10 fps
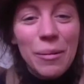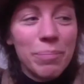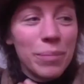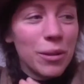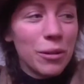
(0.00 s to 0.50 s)

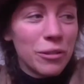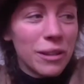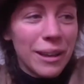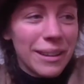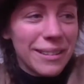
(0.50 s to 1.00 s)

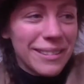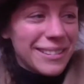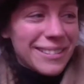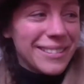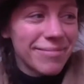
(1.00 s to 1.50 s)
beautifully,
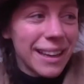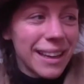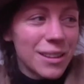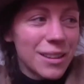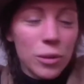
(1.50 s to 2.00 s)

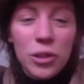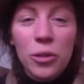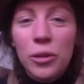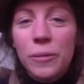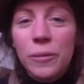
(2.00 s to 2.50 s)
yeah, it's what
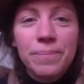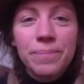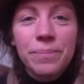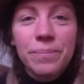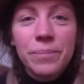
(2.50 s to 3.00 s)
you do.
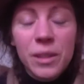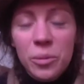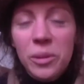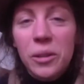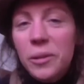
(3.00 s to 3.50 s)
It's
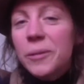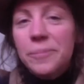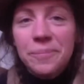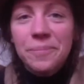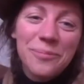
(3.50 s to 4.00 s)
what you do.
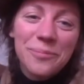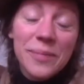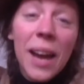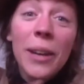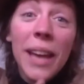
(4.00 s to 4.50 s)

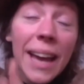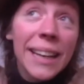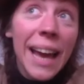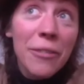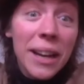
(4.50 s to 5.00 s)
So. Oh yeah,
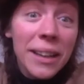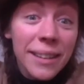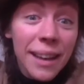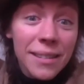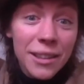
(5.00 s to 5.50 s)
and I
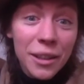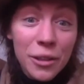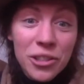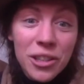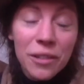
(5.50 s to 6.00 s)
recognize a
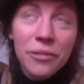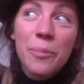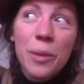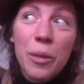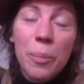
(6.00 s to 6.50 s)
huge shift
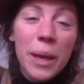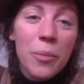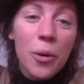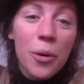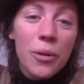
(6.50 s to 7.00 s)
with
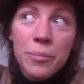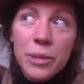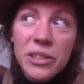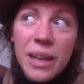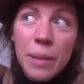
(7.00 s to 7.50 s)
being more
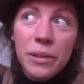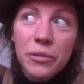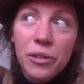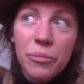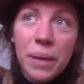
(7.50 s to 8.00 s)

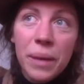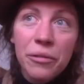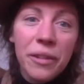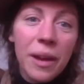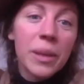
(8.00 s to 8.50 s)
receptive of my
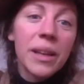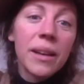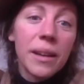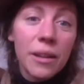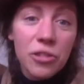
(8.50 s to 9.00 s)

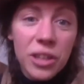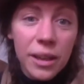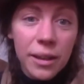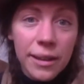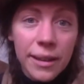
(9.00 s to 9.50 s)
feminine energy